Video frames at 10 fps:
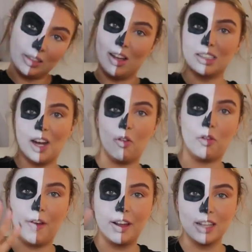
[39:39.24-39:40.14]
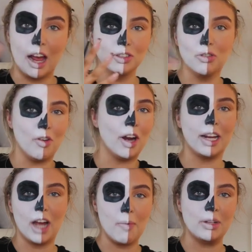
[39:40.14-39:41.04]
So that's another thing. So it's already
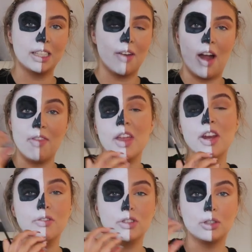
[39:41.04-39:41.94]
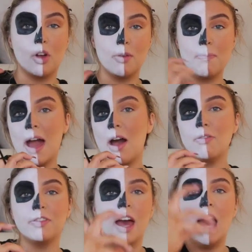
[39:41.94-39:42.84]
coming together, and then you've just got the
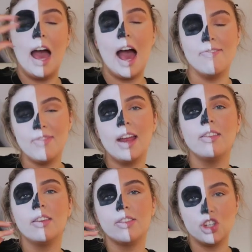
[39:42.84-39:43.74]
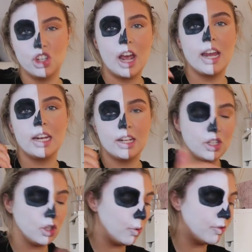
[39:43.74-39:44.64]
mouth and then the shading
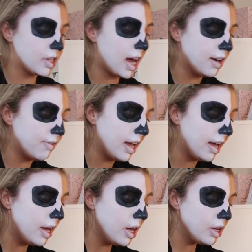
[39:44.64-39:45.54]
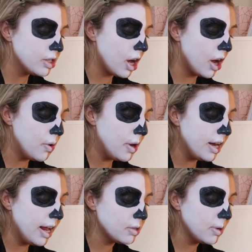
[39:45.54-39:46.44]
sort of side of it. So
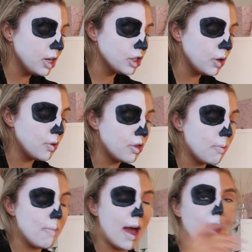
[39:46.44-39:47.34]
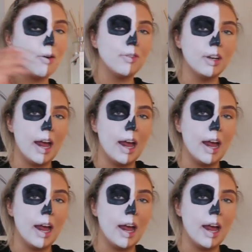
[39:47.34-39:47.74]
next we're going to do the mouth.